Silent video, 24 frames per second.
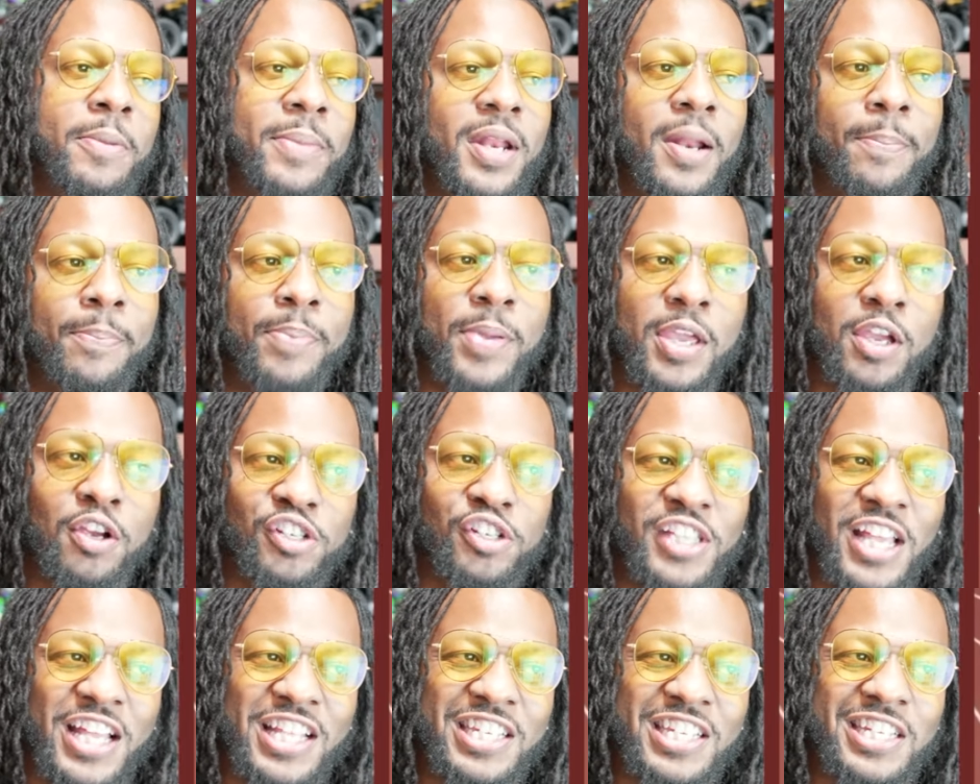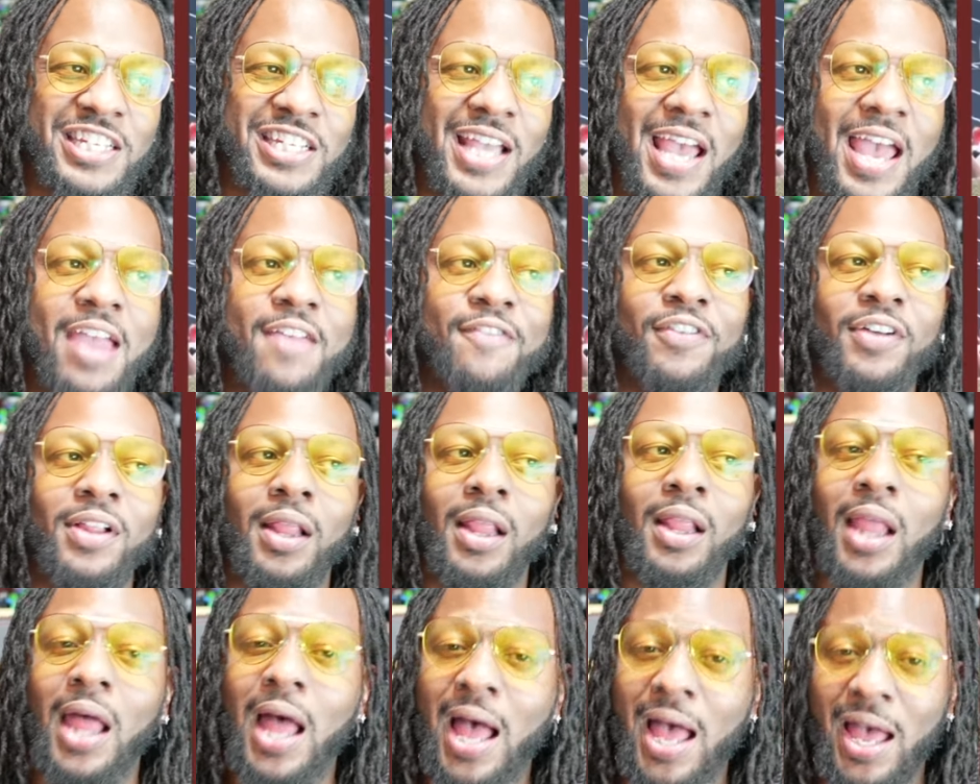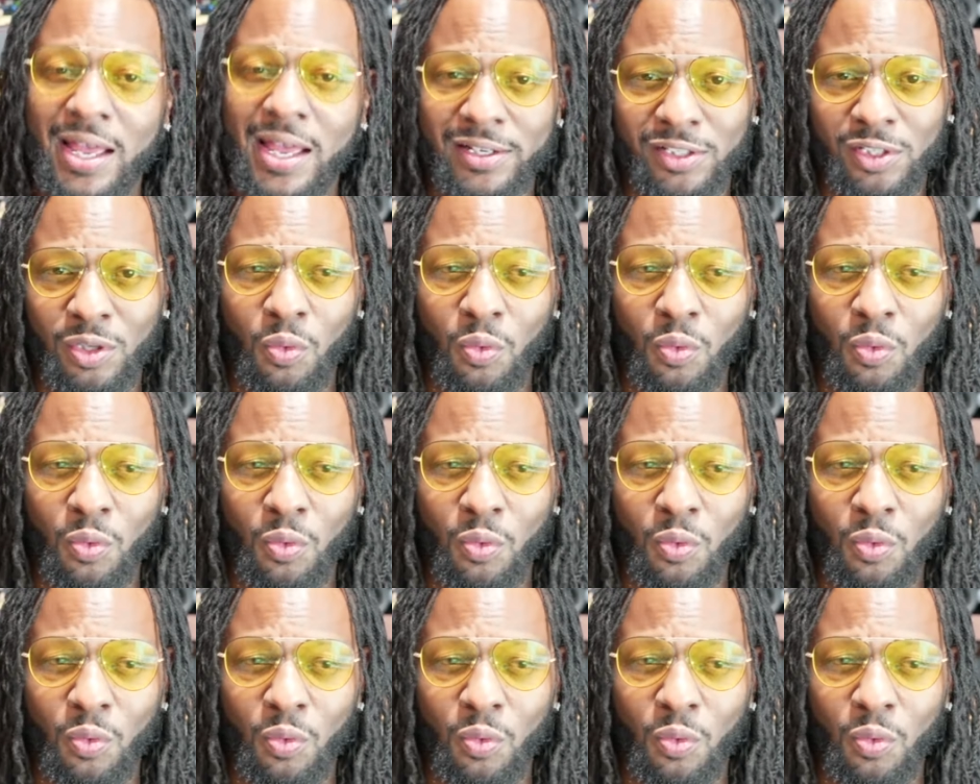it appears that Jay Veliz is